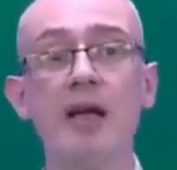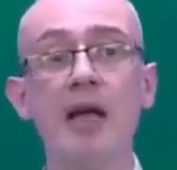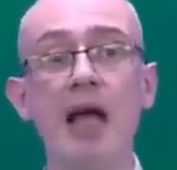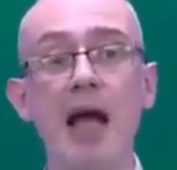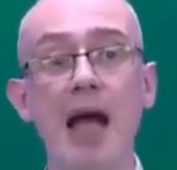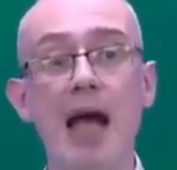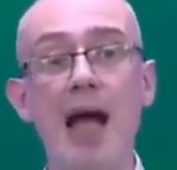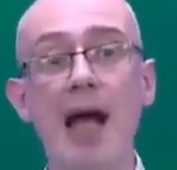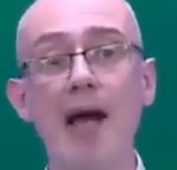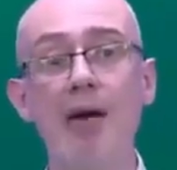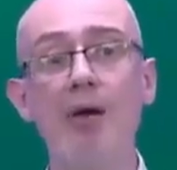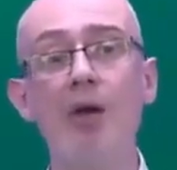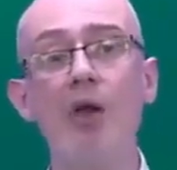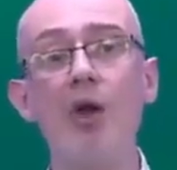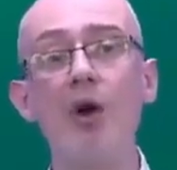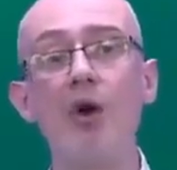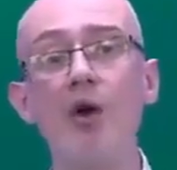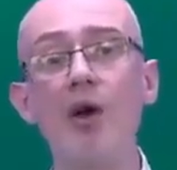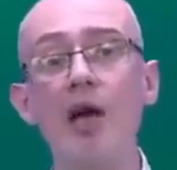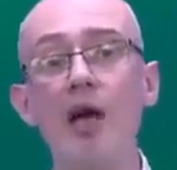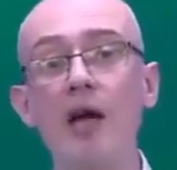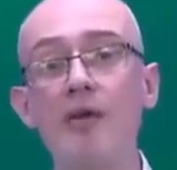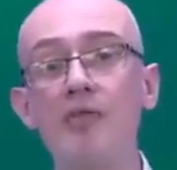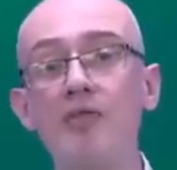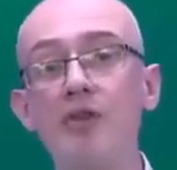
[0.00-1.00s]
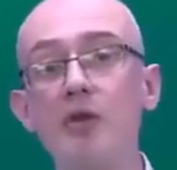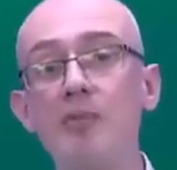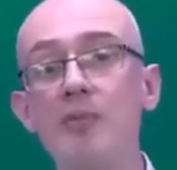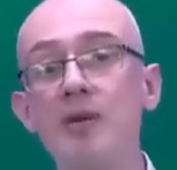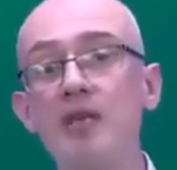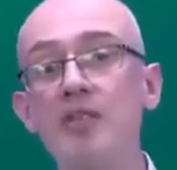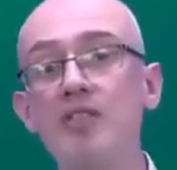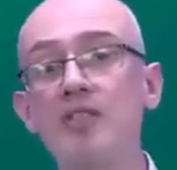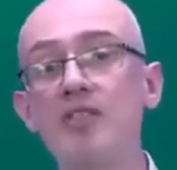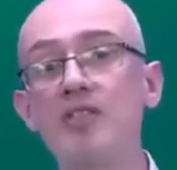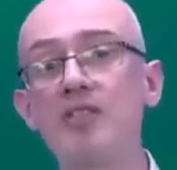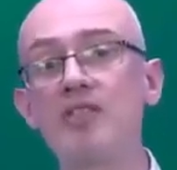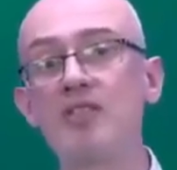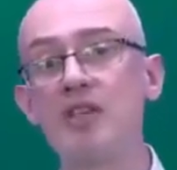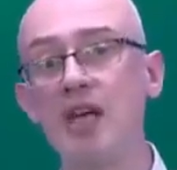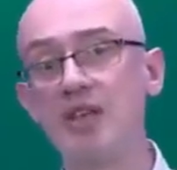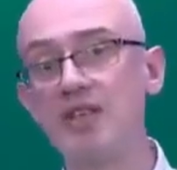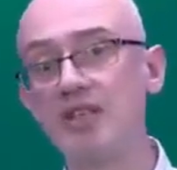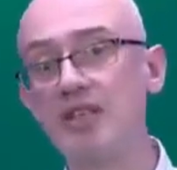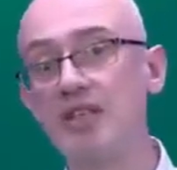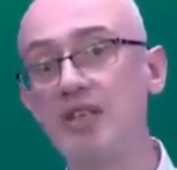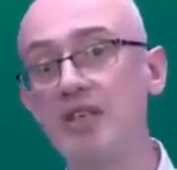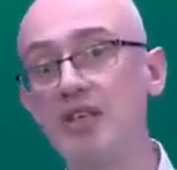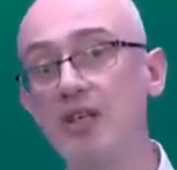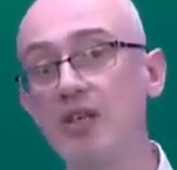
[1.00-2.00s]
How long have you been
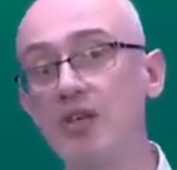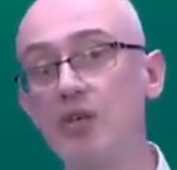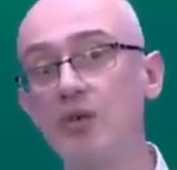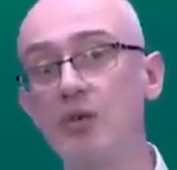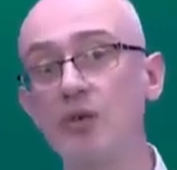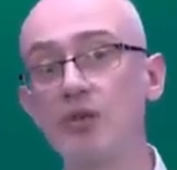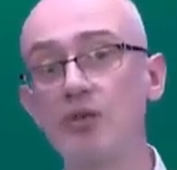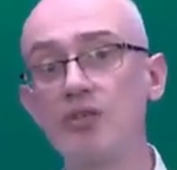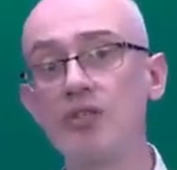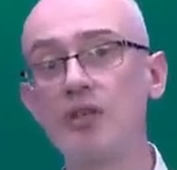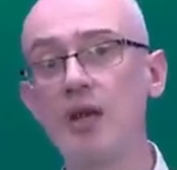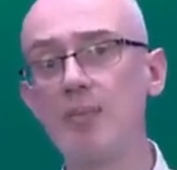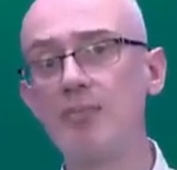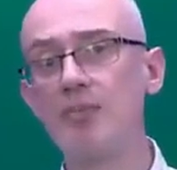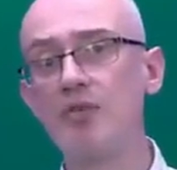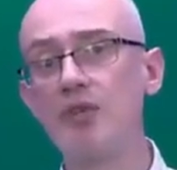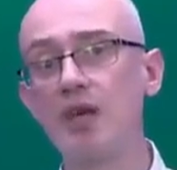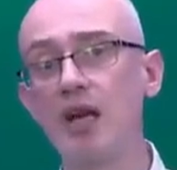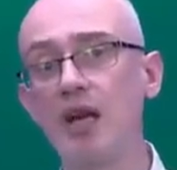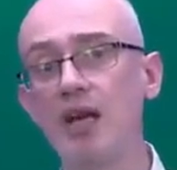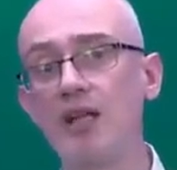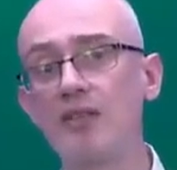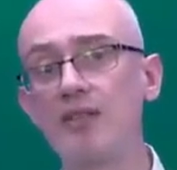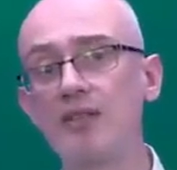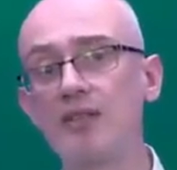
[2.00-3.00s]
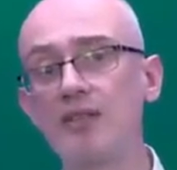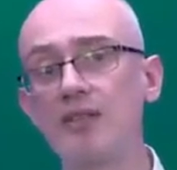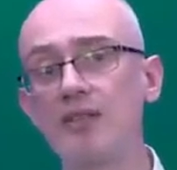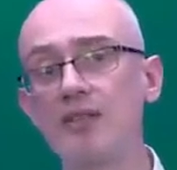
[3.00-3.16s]
studying your subject?